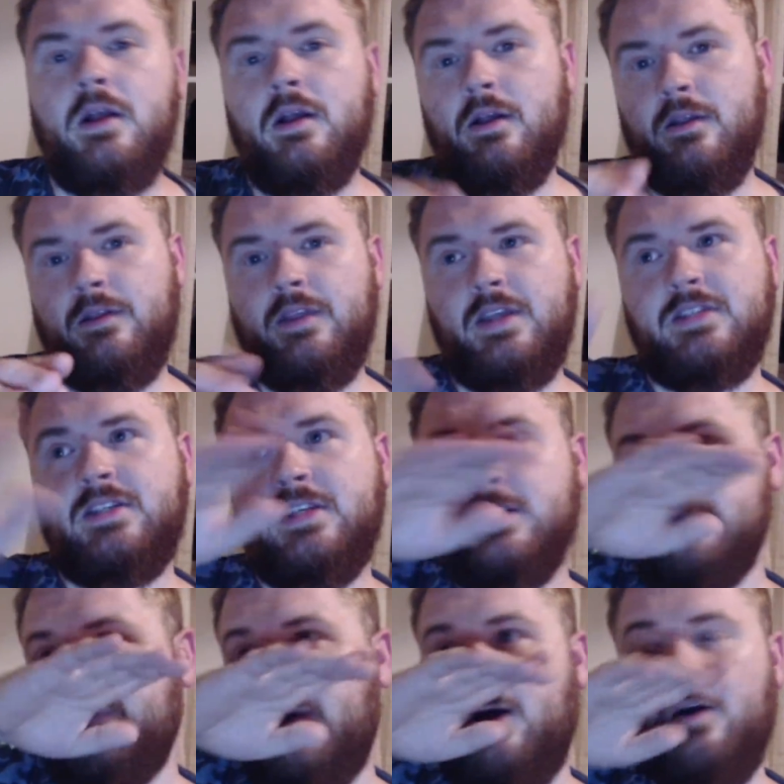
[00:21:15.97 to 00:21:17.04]
This is
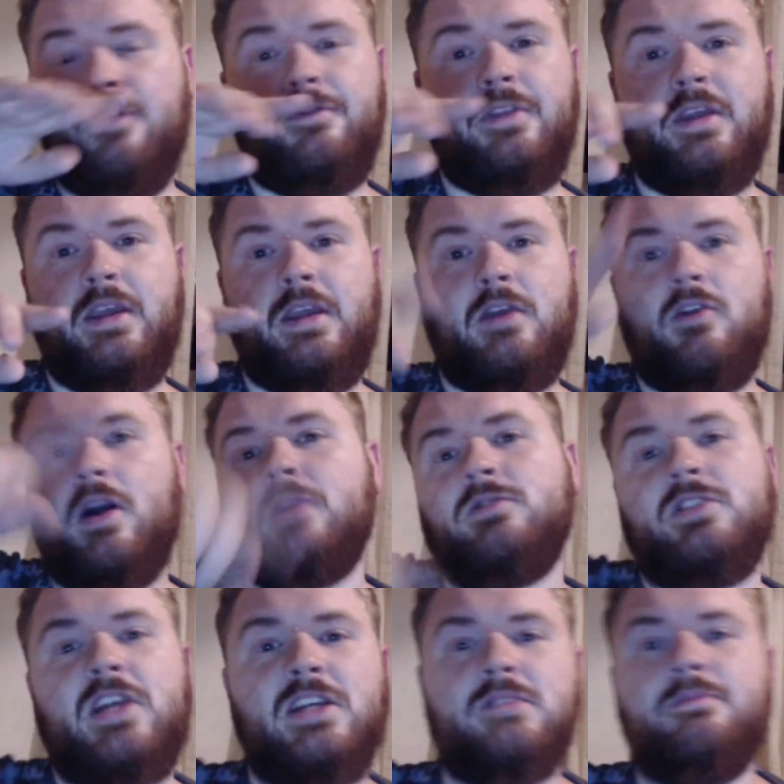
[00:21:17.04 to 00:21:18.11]
part of the crouch
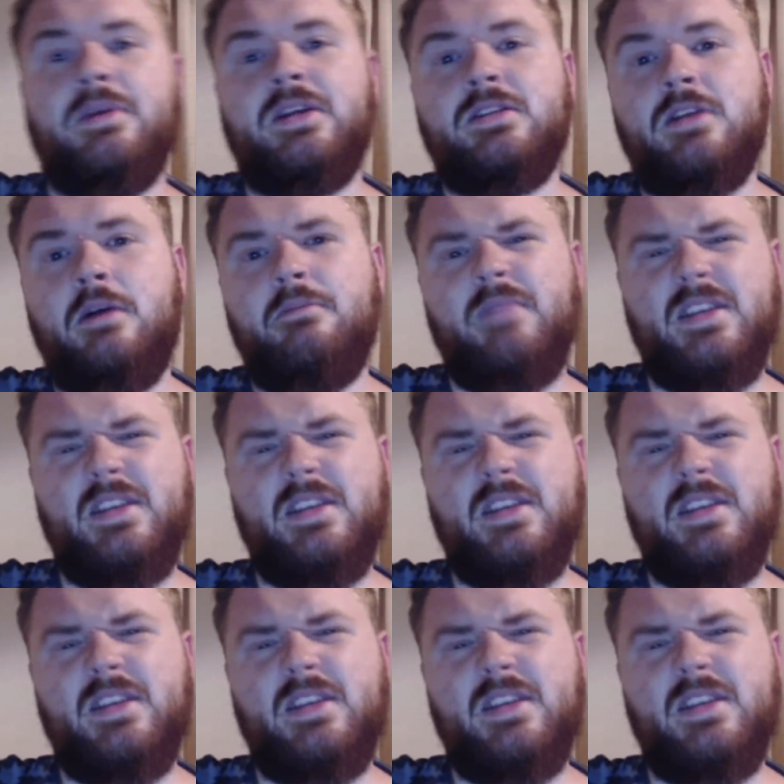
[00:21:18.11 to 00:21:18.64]
dash mix-up.